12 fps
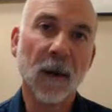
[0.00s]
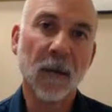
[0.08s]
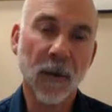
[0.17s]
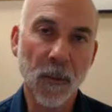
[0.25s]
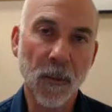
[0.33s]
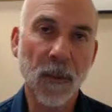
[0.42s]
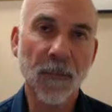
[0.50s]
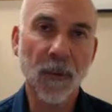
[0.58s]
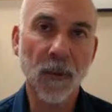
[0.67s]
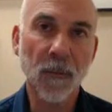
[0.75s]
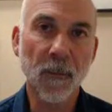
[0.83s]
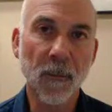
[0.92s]

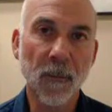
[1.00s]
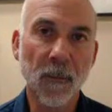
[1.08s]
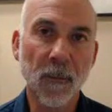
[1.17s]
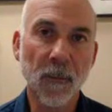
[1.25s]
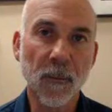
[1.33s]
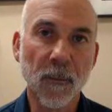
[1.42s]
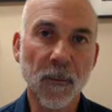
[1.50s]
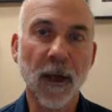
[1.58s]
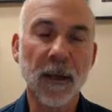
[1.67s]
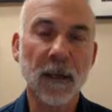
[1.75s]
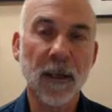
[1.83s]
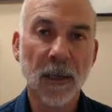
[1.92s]
From your digestive
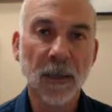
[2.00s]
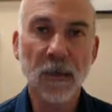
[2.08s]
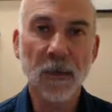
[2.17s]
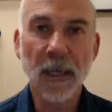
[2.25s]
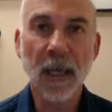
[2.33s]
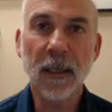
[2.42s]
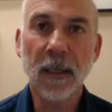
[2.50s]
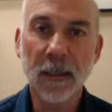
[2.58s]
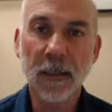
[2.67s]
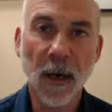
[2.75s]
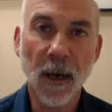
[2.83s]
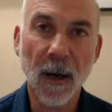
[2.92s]
tract, you take
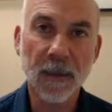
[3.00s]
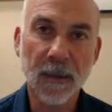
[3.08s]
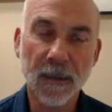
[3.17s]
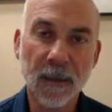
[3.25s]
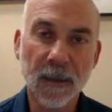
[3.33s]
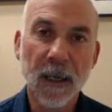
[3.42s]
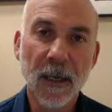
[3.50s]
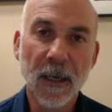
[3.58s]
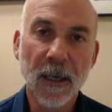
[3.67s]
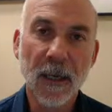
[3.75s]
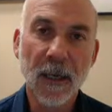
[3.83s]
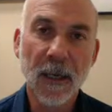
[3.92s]
in toxins
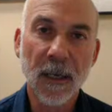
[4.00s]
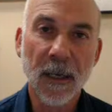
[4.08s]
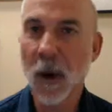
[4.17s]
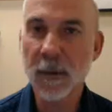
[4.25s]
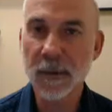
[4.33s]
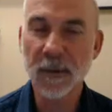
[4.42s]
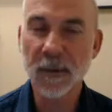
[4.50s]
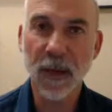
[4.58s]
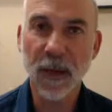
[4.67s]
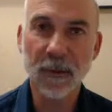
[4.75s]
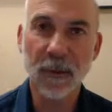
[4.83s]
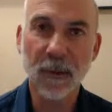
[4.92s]
such as parts of
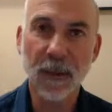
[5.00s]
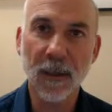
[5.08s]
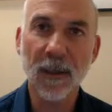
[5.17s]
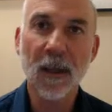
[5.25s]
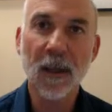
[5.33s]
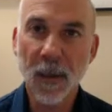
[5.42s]
bacteria,